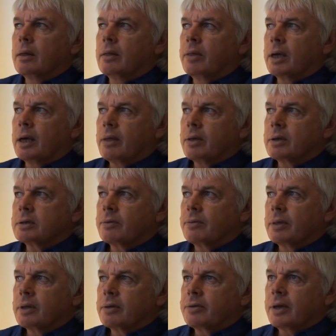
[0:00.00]
the, there's a,
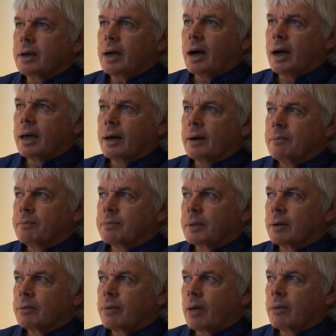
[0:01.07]
the thing I, um,
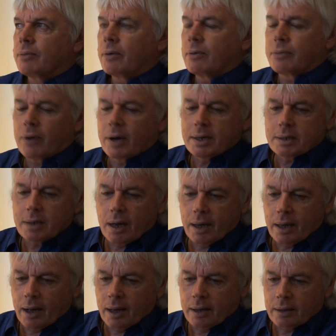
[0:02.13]
a, a phrase
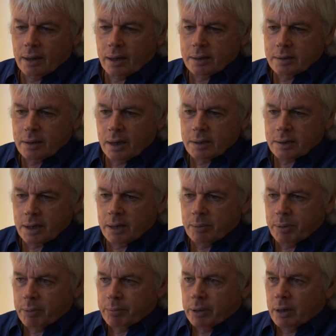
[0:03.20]
I, I, I say to
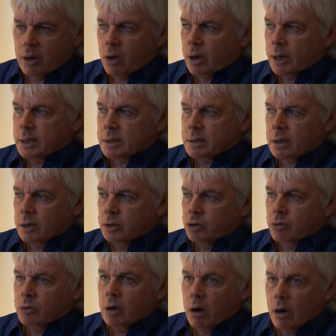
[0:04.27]
people a lot is that
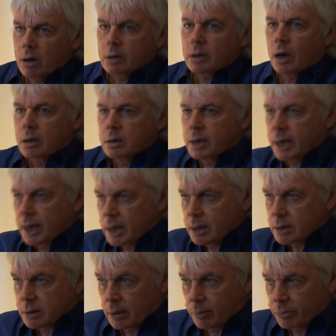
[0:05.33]
you can't
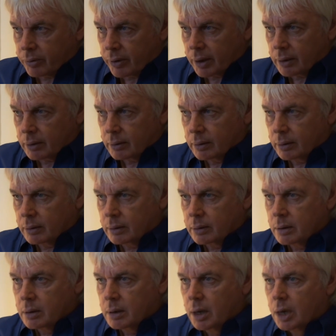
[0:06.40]
unhear something.
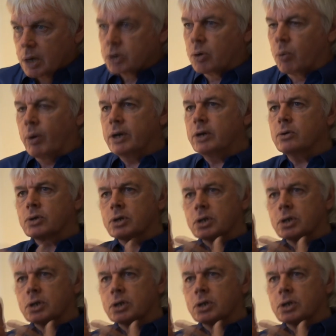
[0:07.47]
So when you